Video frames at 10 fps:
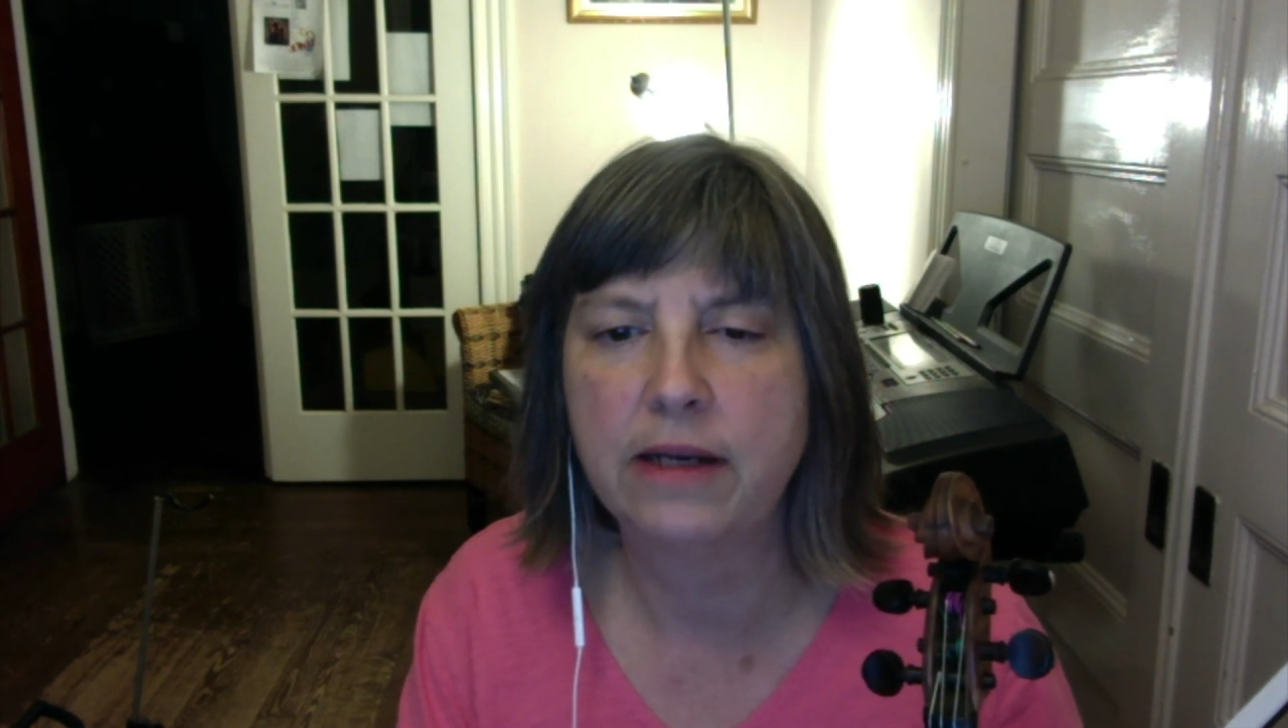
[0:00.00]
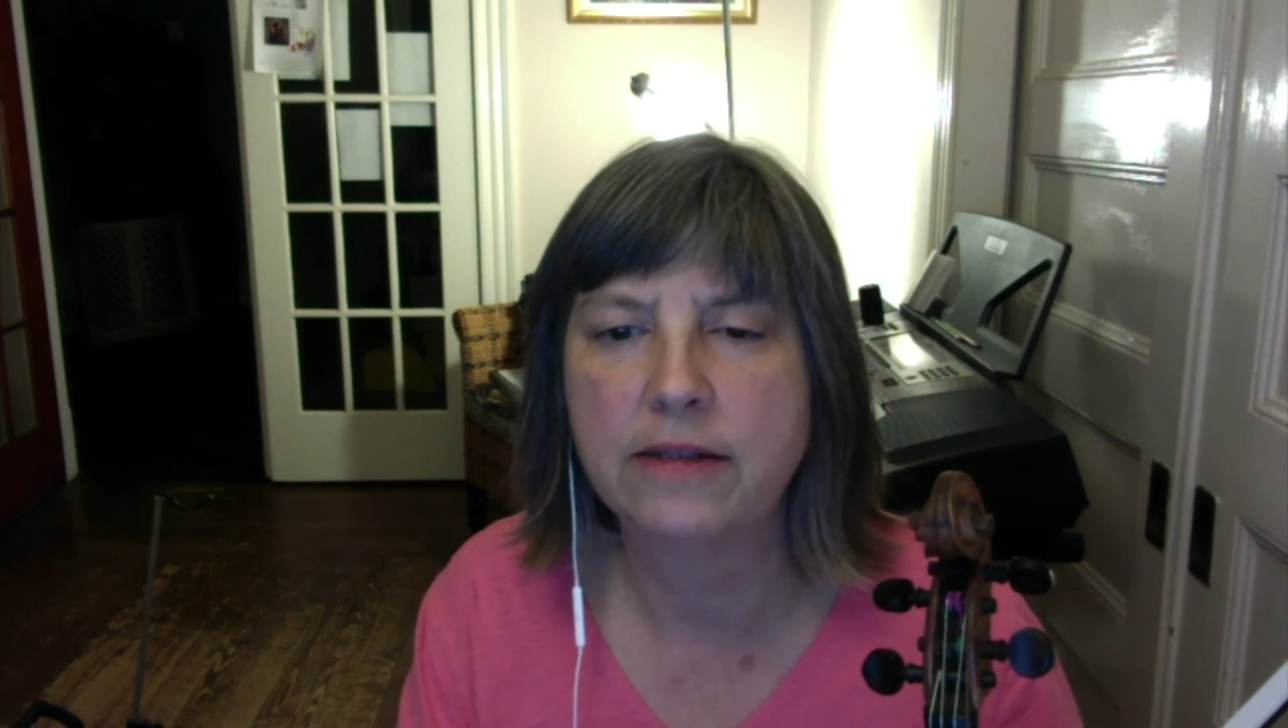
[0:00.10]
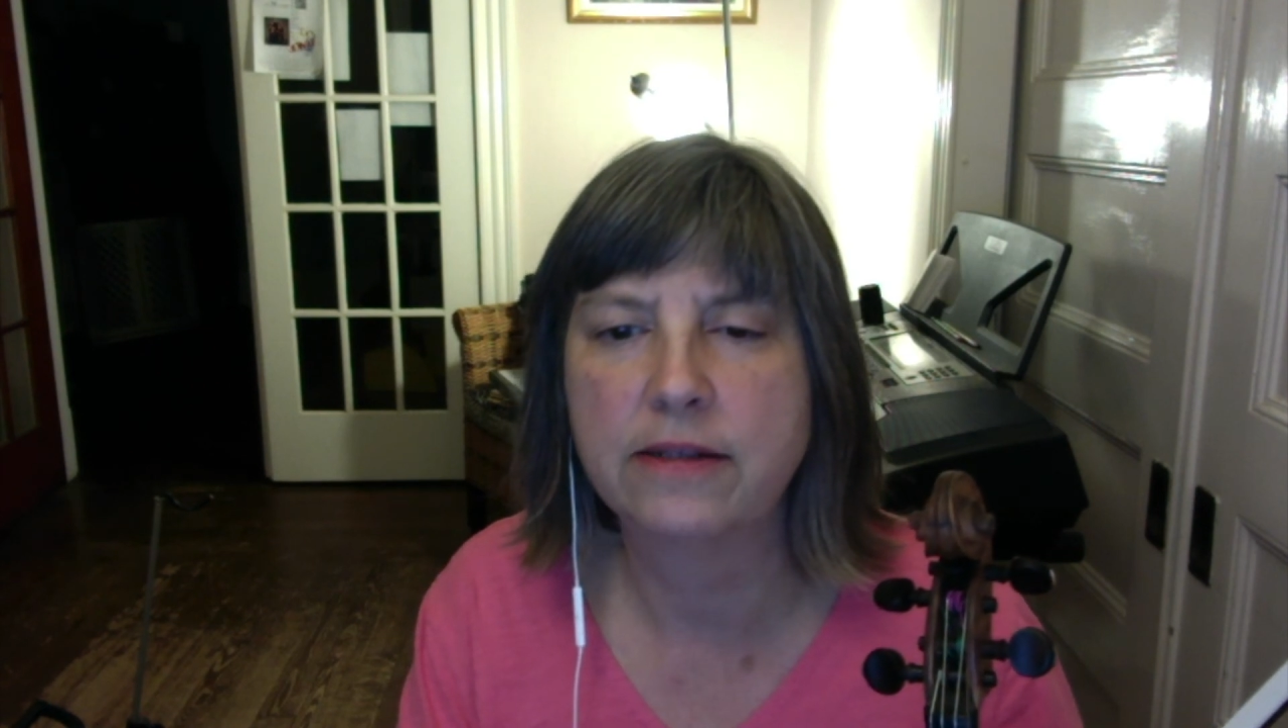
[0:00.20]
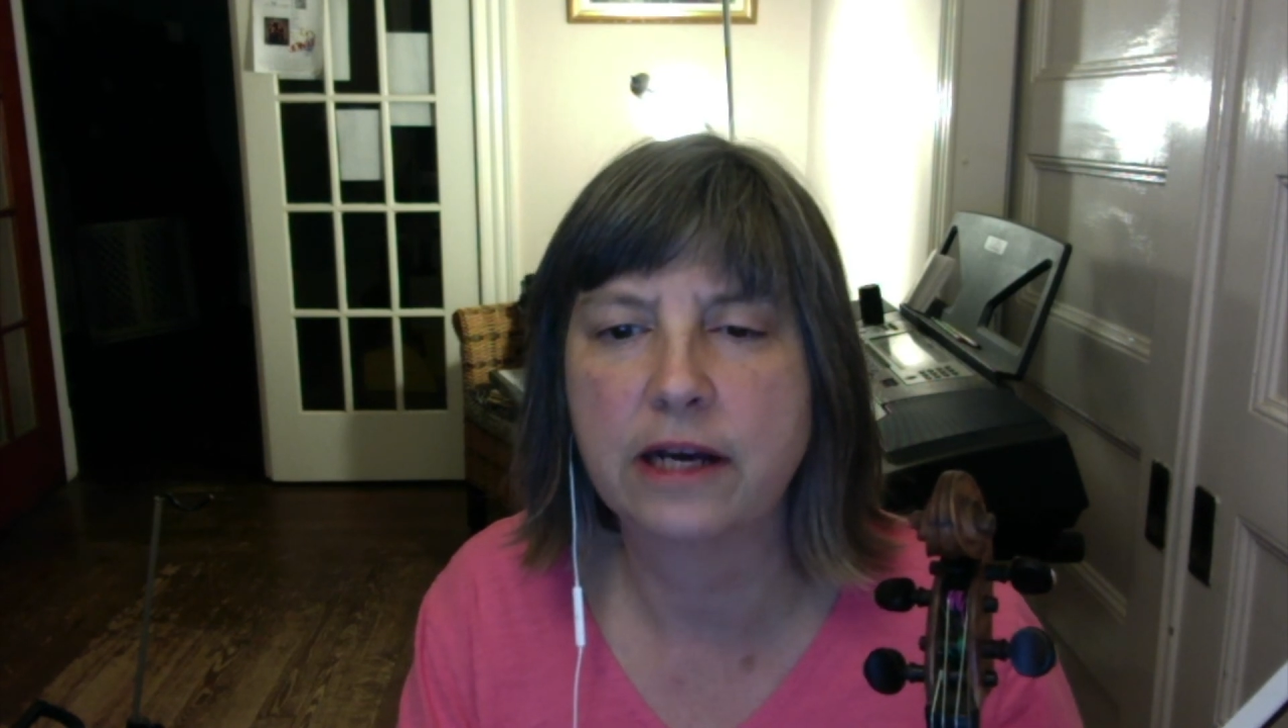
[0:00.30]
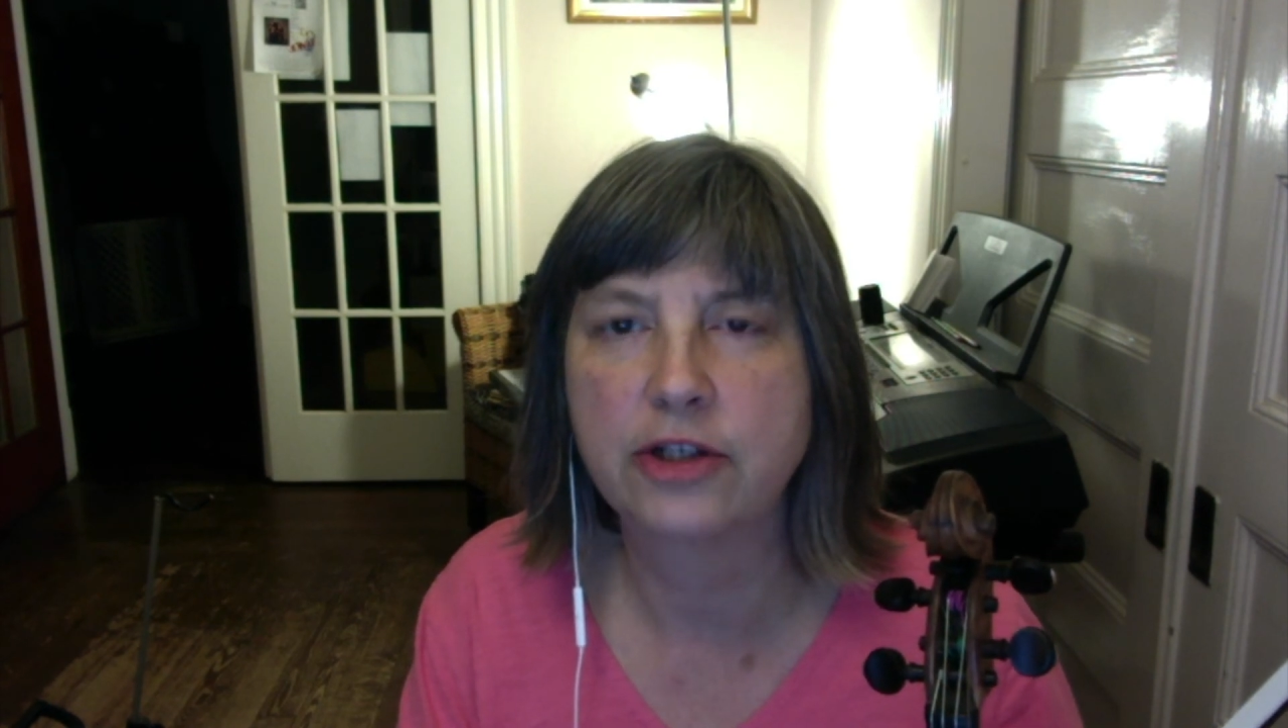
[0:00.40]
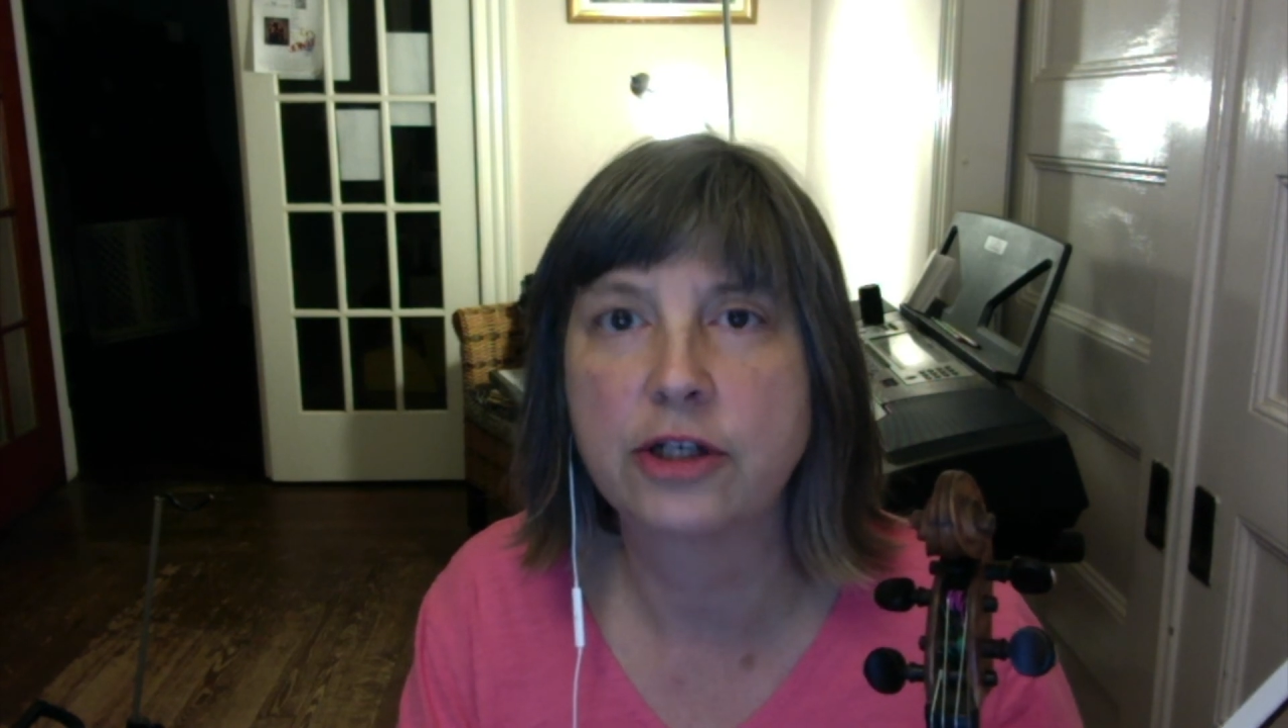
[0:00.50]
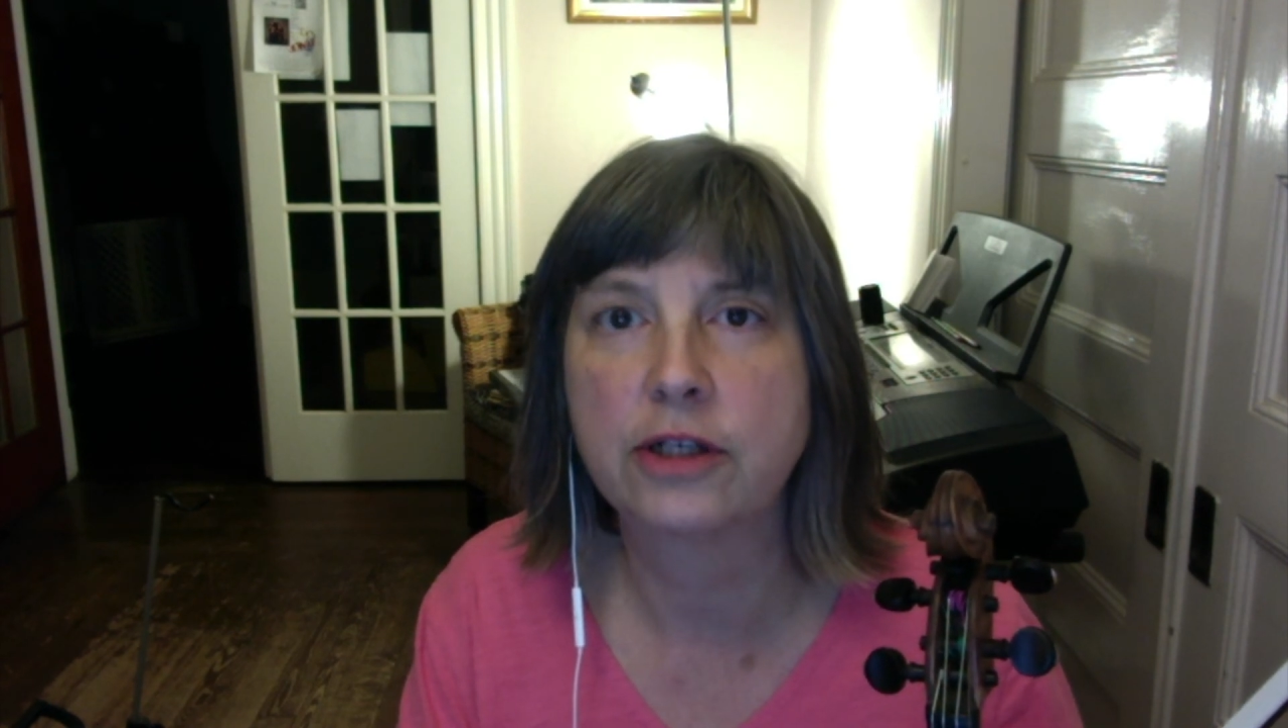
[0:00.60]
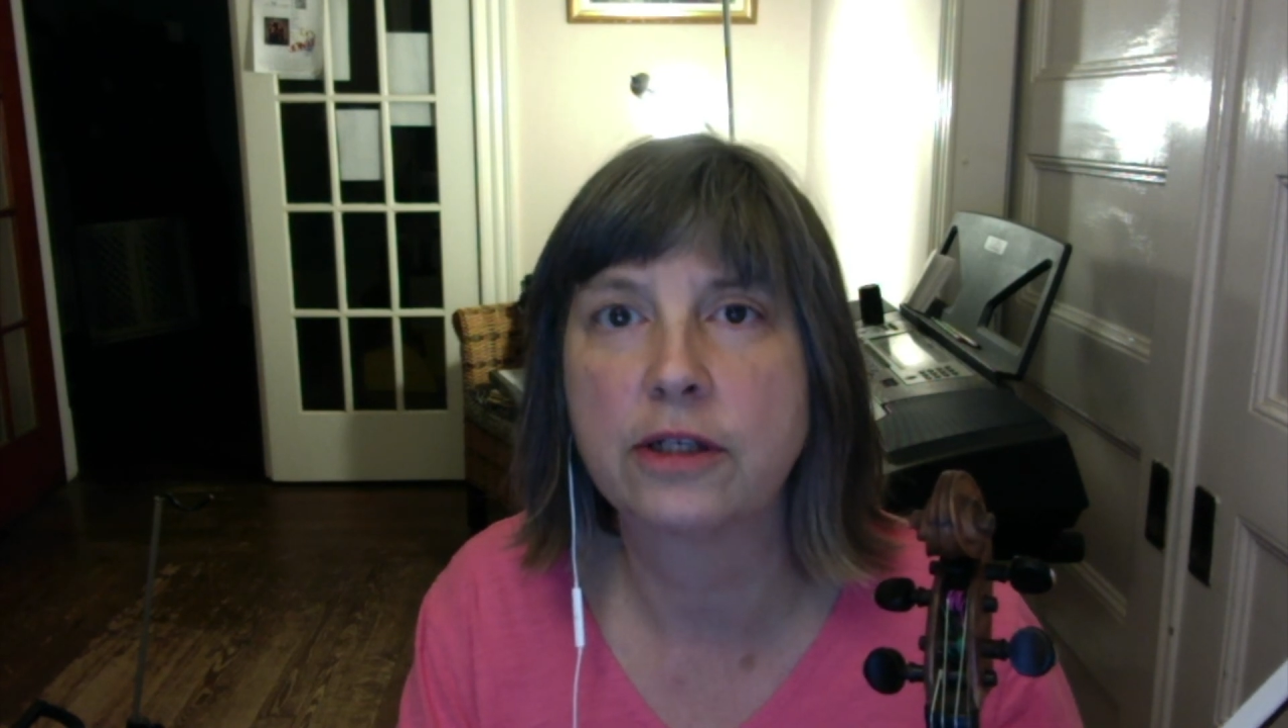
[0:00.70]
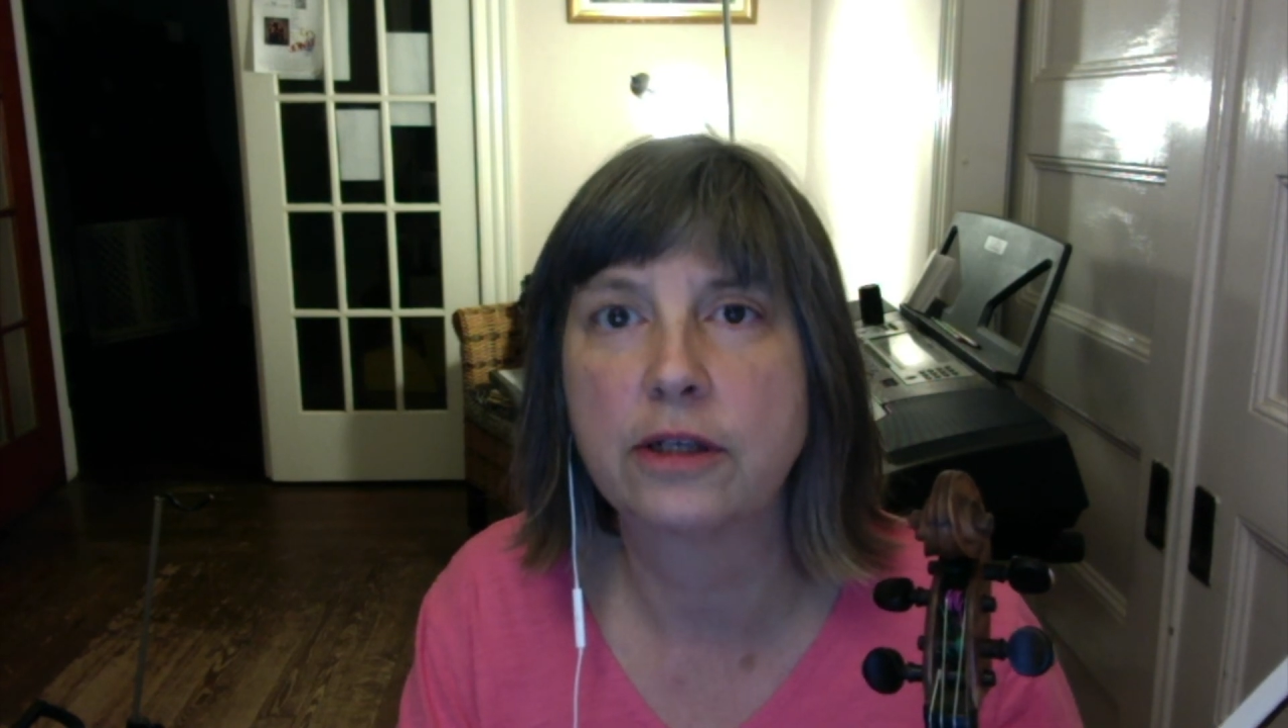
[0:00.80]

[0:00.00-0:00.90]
section